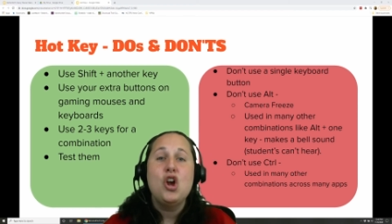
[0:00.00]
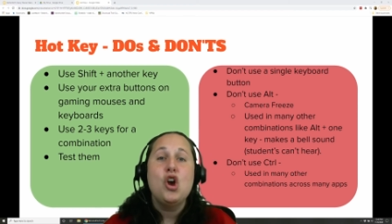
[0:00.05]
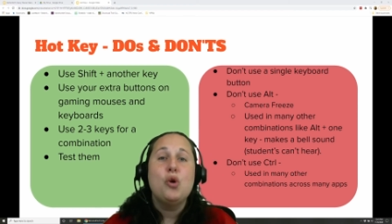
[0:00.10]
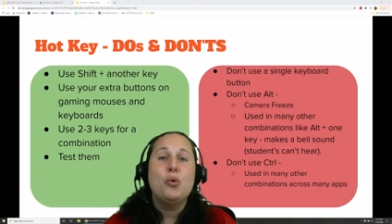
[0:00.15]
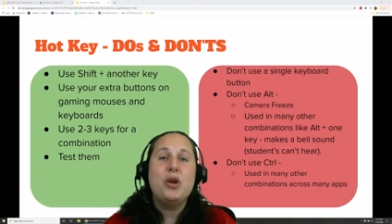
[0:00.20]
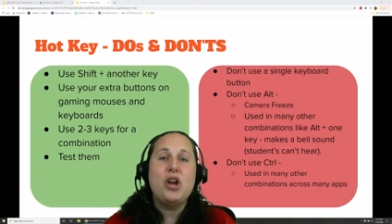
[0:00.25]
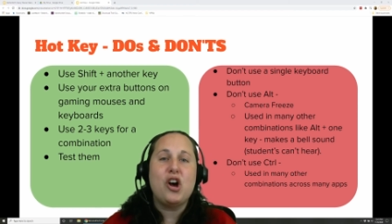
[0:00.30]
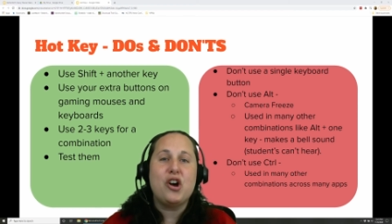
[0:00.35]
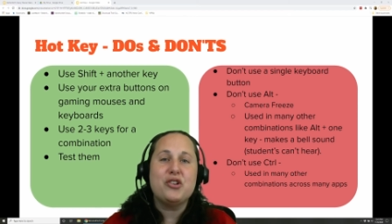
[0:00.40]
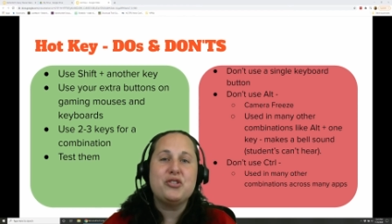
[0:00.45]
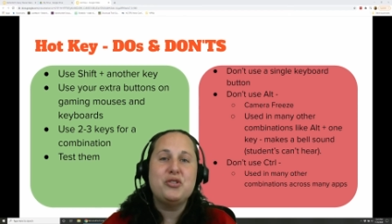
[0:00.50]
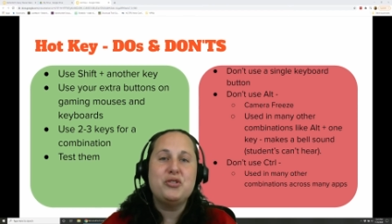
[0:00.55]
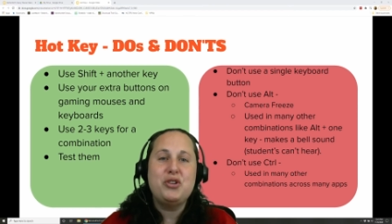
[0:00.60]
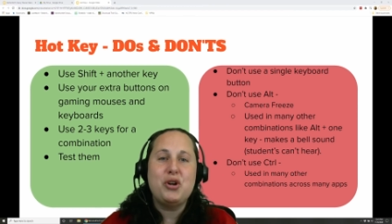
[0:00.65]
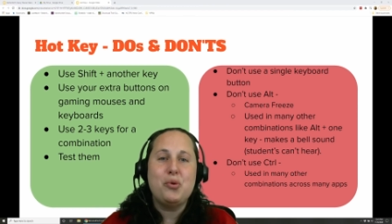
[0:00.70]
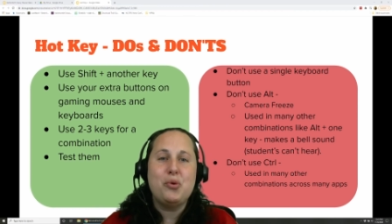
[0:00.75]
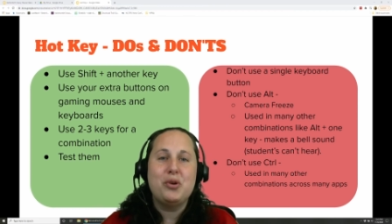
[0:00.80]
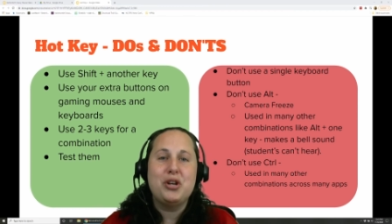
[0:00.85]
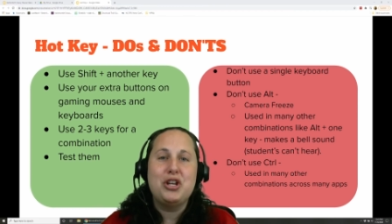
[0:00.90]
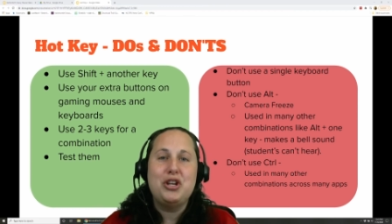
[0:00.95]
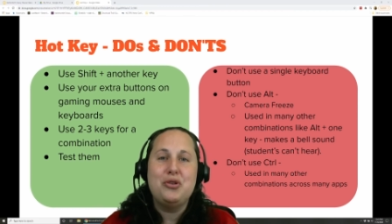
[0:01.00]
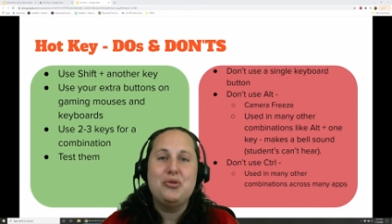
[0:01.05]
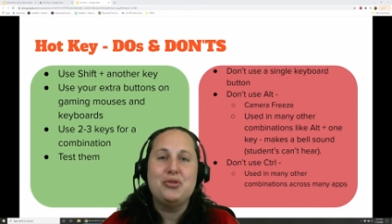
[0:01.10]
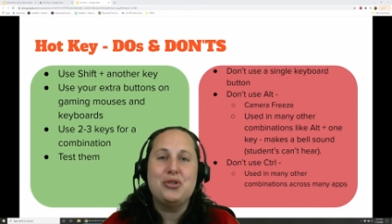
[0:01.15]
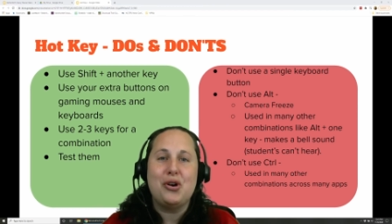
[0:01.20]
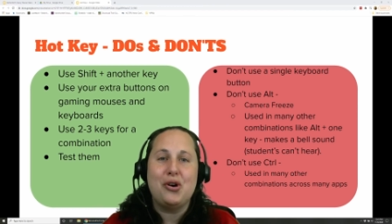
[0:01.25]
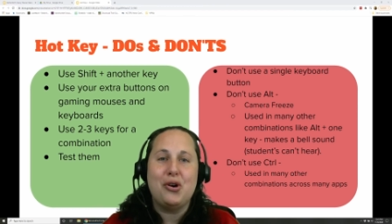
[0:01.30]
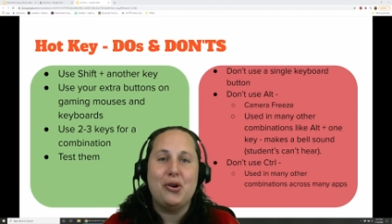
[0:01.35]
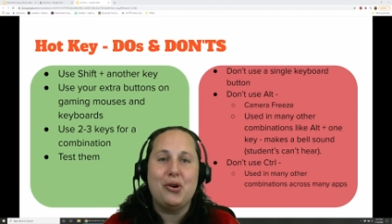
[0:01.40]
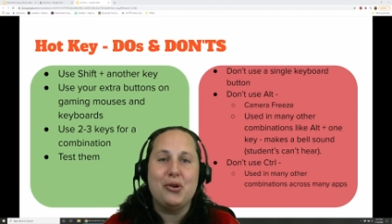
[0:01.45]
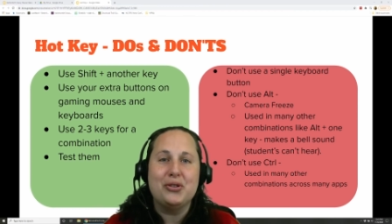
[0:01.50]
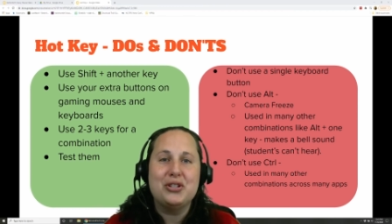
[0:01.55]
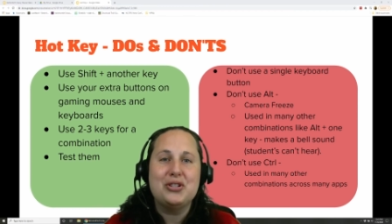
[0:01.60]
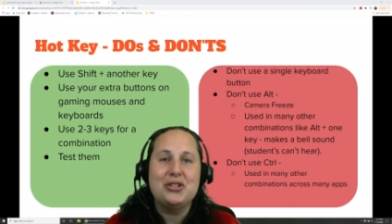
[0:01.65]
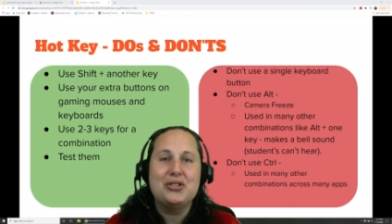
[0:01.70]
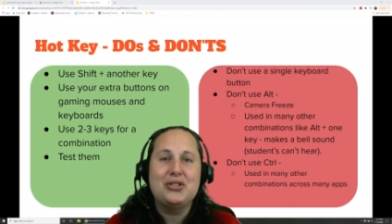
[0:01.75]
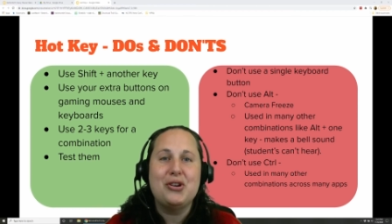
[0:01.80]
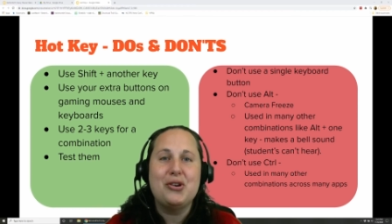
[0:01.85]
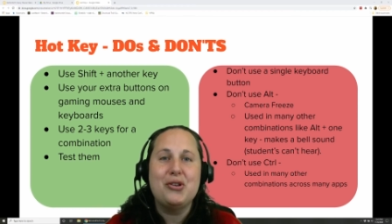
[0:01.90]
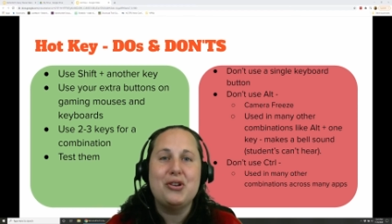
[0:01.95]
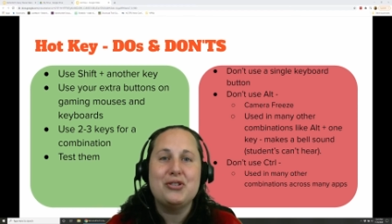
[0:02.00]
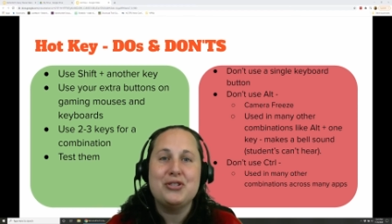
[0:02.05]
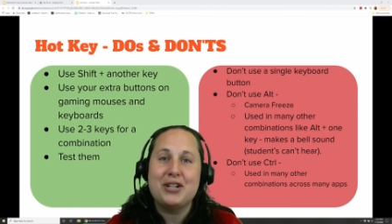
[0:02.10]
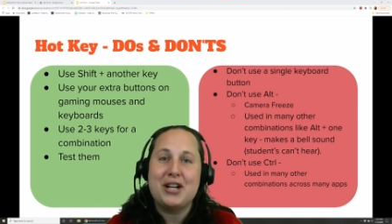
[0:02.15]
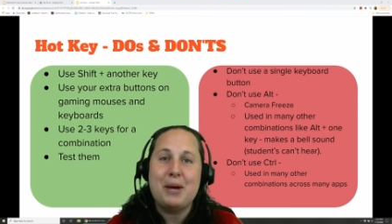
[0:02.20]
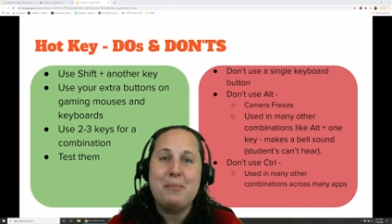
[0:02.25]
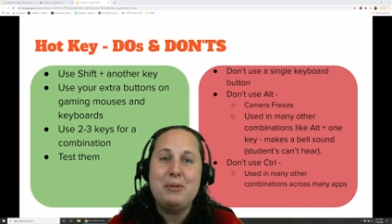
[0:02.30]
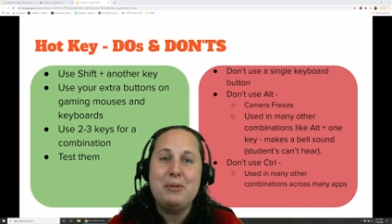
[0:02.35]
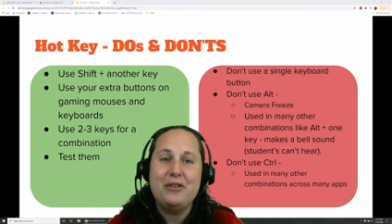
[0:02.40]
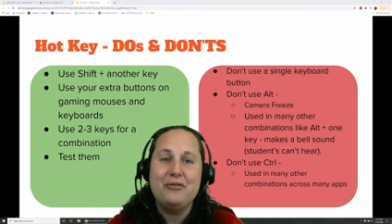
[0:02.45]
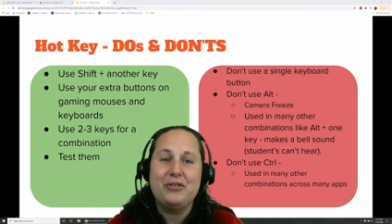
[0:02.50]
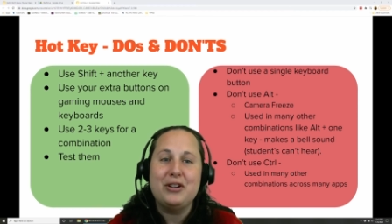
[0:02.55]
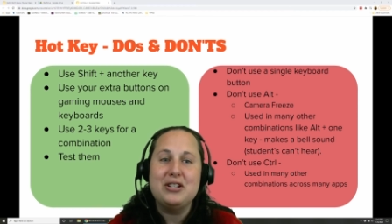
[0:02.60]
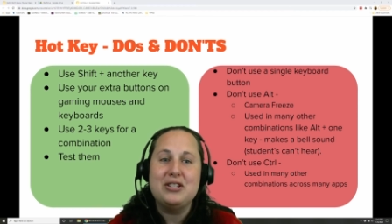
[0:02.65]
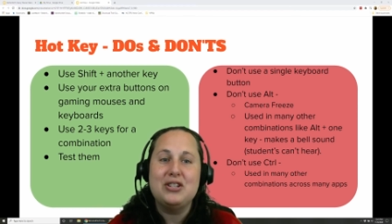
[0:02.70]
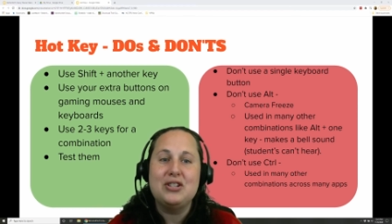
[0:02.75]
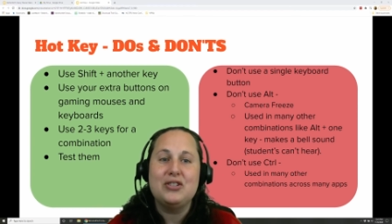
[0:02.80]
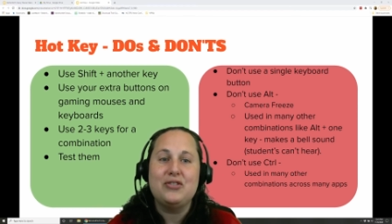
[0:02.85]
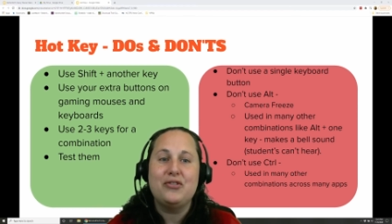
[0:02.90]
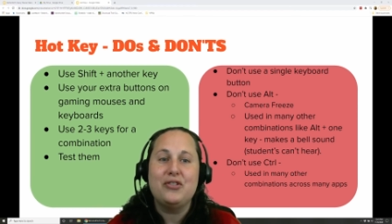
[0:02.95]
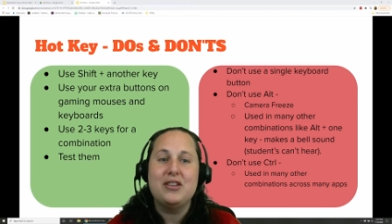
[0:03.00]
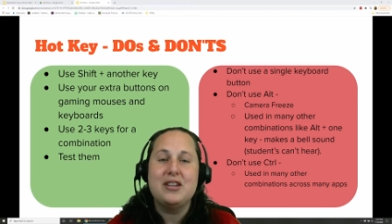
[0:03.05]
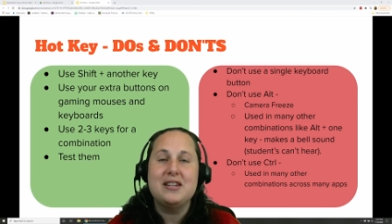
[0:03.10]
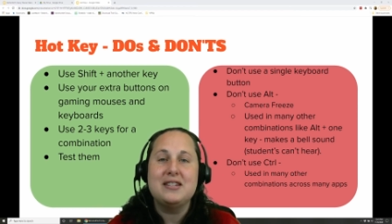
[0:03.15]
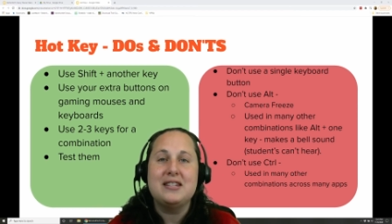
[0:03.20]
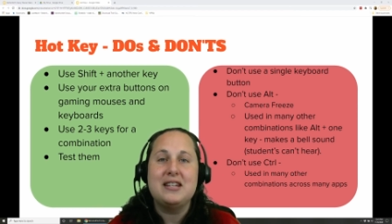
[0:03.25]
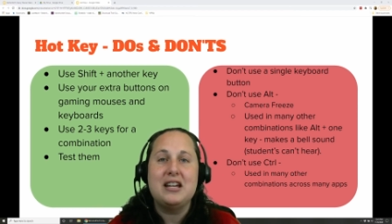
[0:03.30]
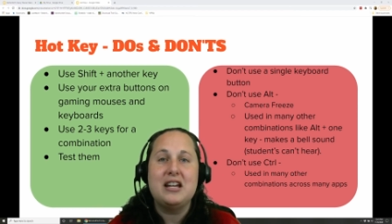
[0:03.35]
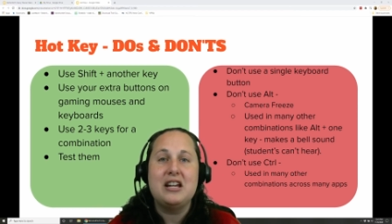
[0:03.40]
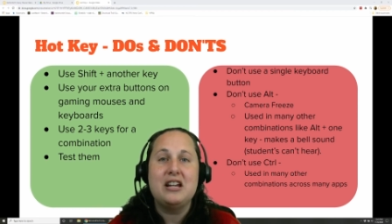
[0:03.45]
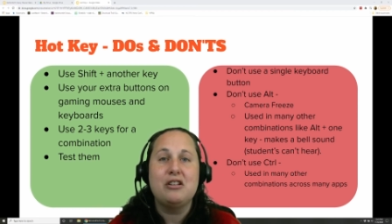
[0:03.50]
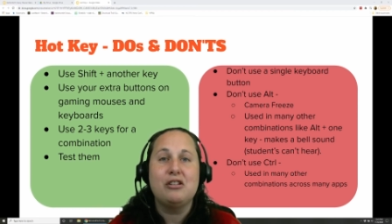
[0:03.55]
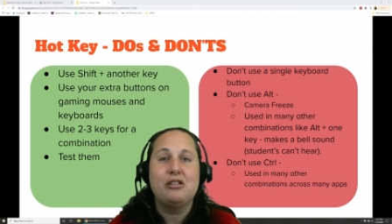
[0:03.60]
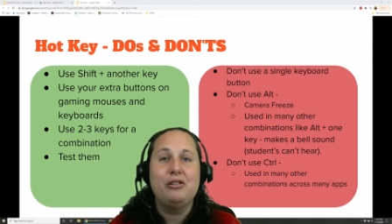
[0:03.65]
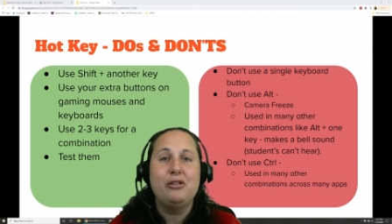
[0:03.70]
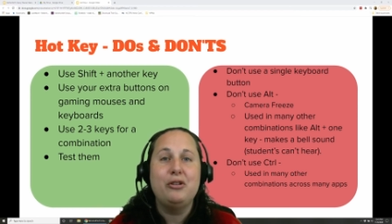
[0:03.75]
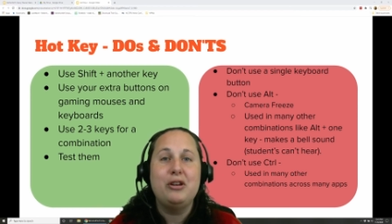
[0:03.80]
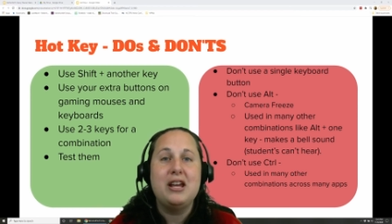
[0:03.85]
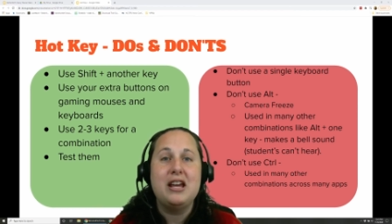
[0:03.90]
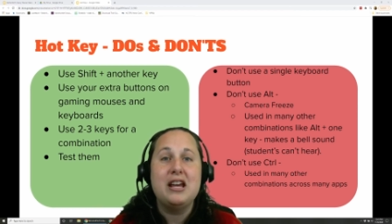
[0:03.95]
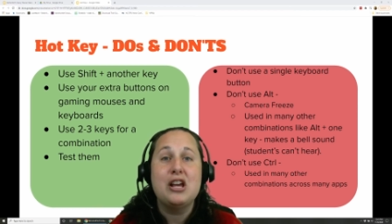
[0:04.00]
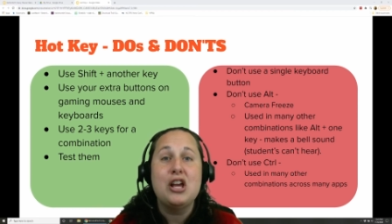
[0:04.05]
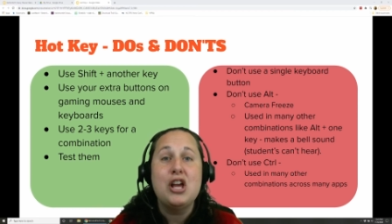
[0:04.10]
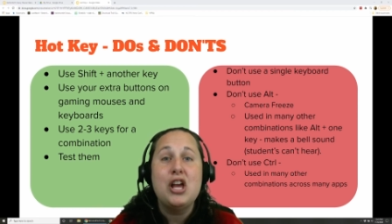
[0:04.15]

We also don't want to use Alt. So there's a couple of reasons for this, including